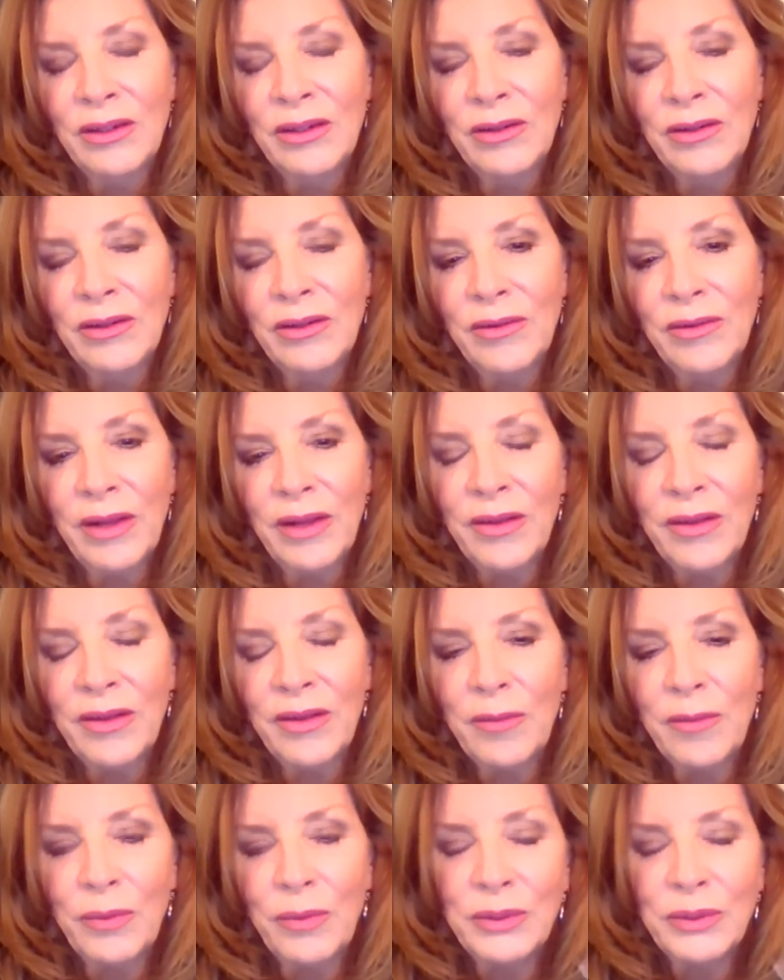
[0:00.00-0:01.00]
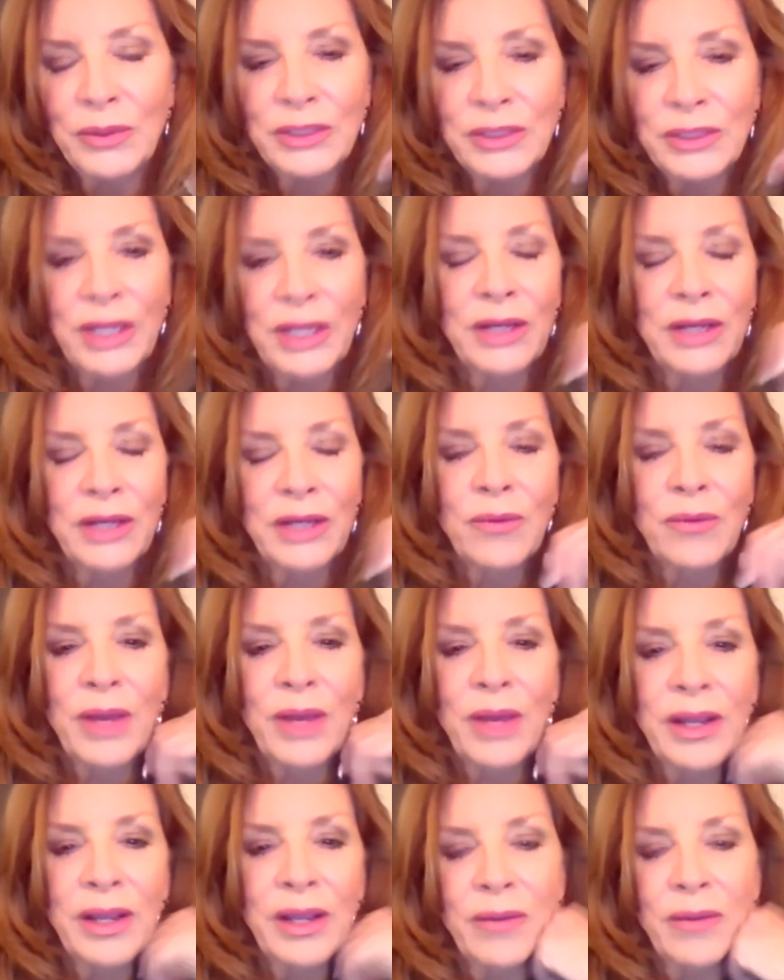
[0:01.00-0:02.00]
Rather than pushing it
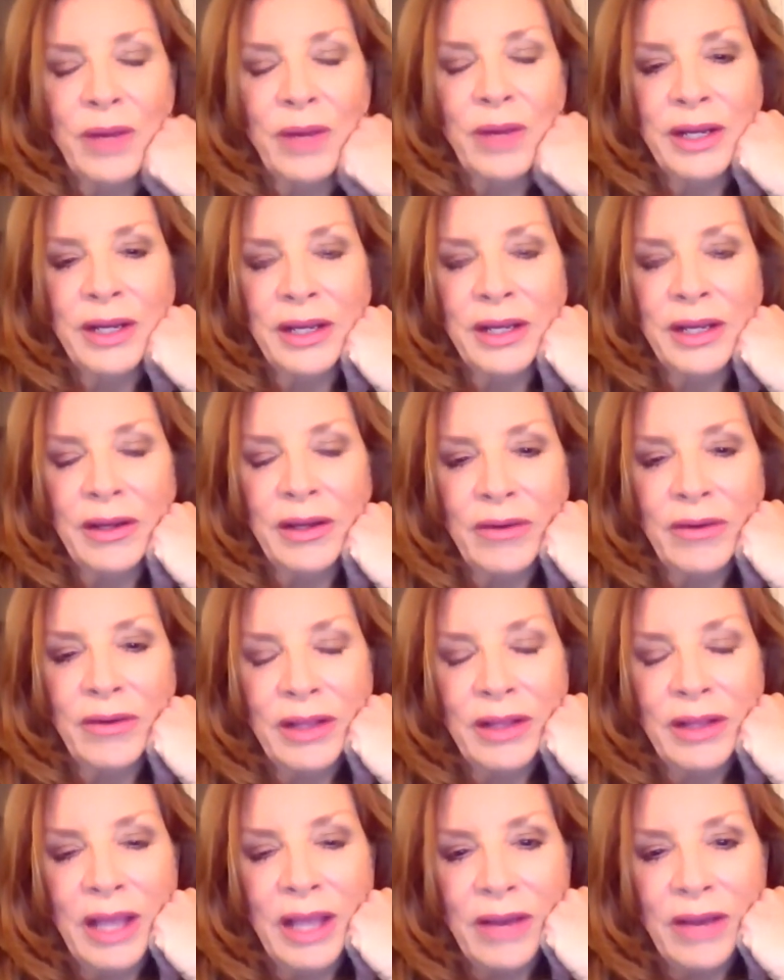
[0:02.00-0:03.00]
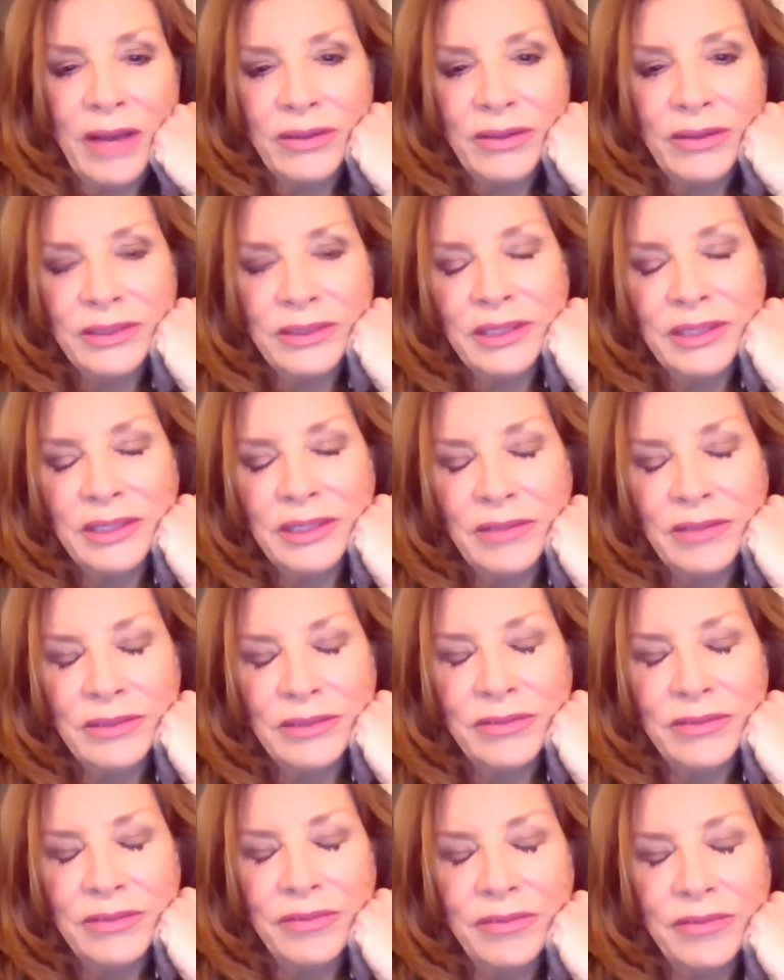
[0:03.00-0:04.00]
away right now, allow yourself
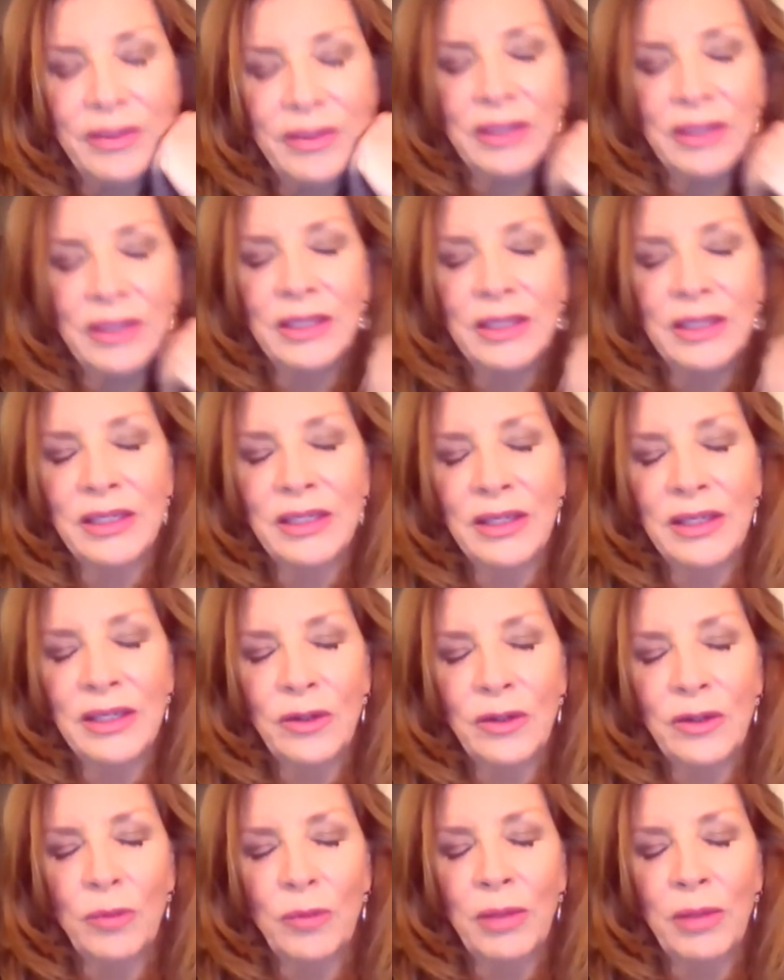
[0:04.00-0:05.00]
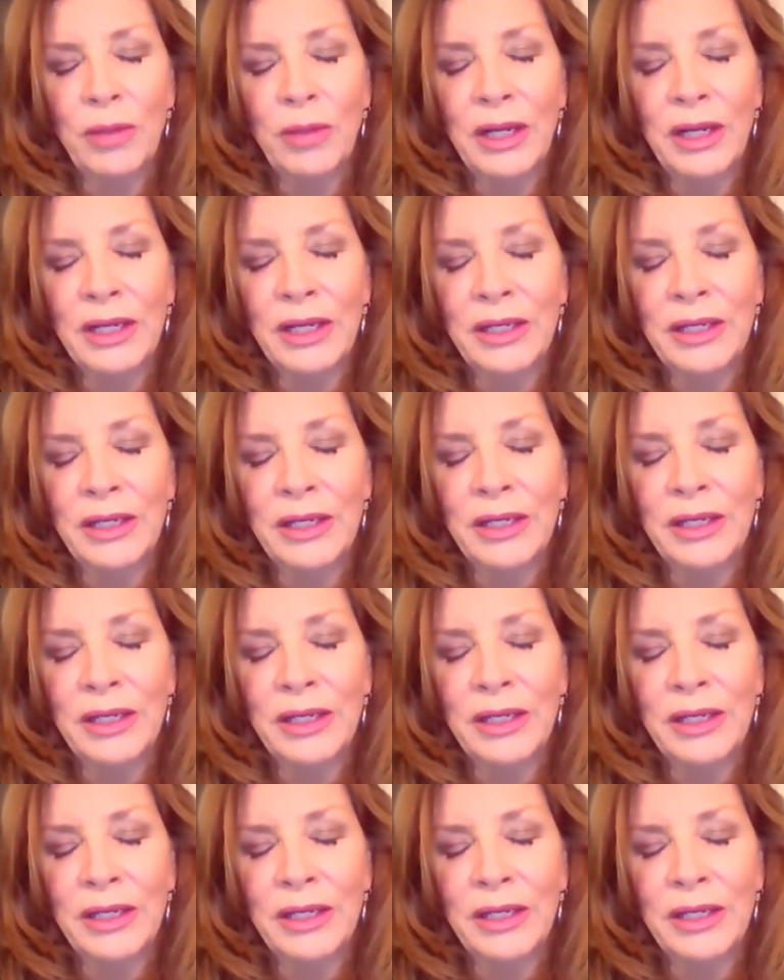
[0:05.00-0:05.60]
to feel it in your body.